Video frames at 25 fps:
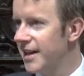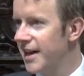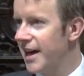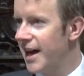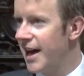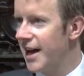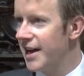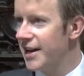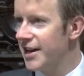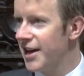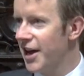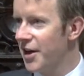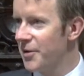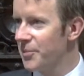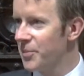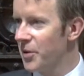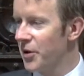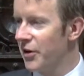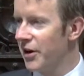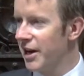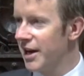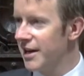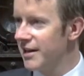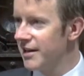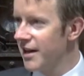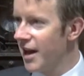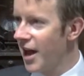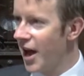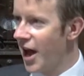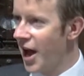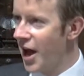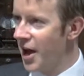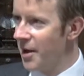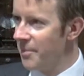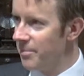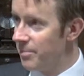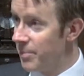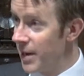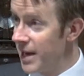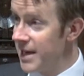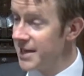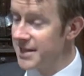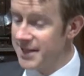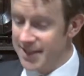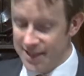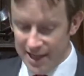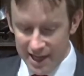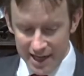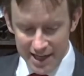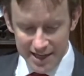And uh, we're in uh,
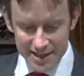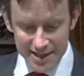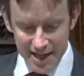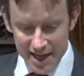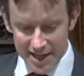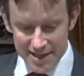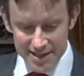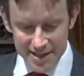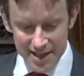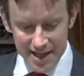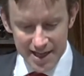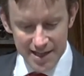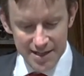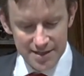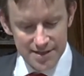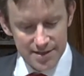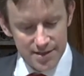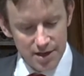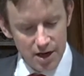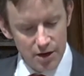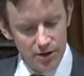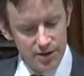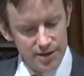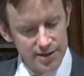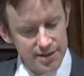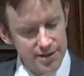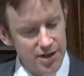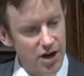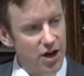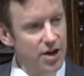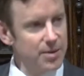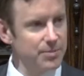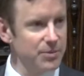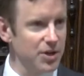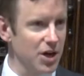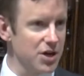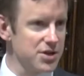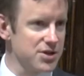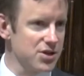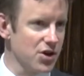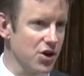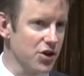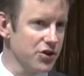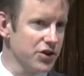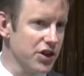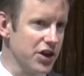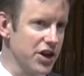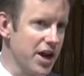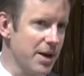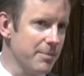BC dating, so as time goes
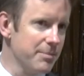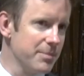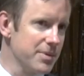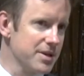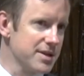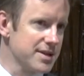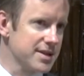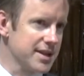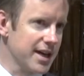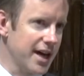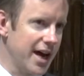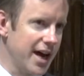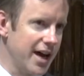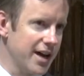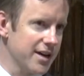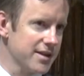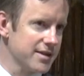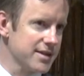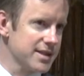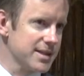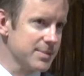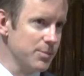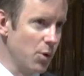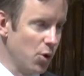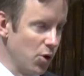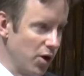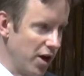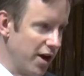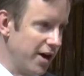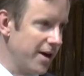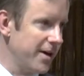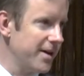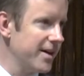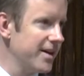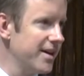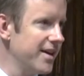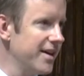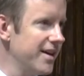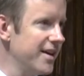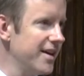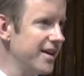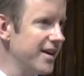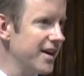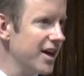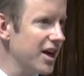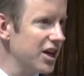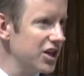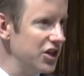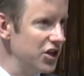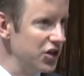on, the numbers get smaller
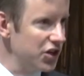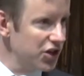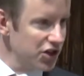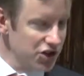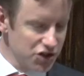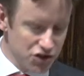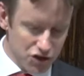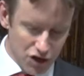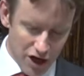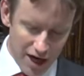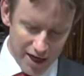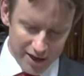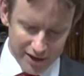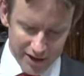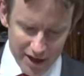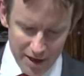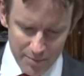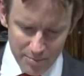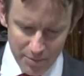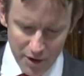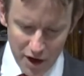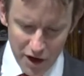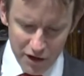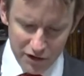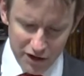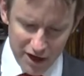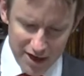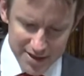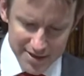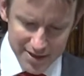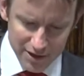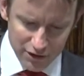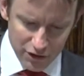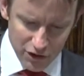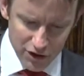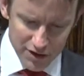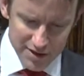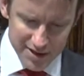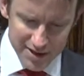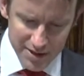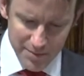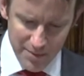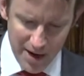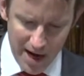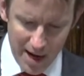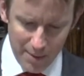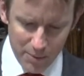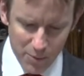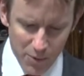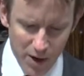and you can track their progress across the
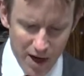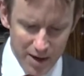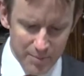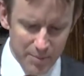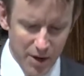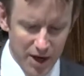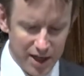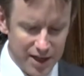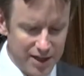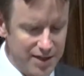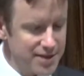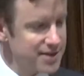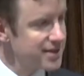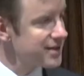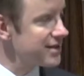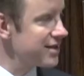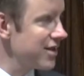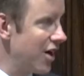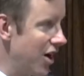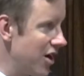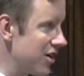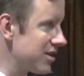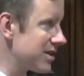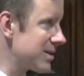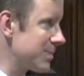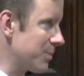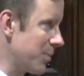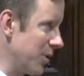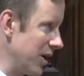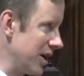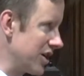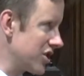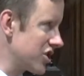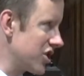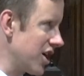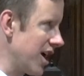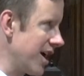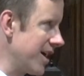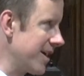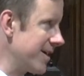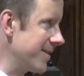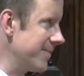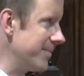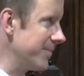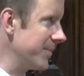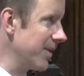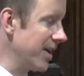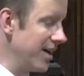map. When Micah starts preaching,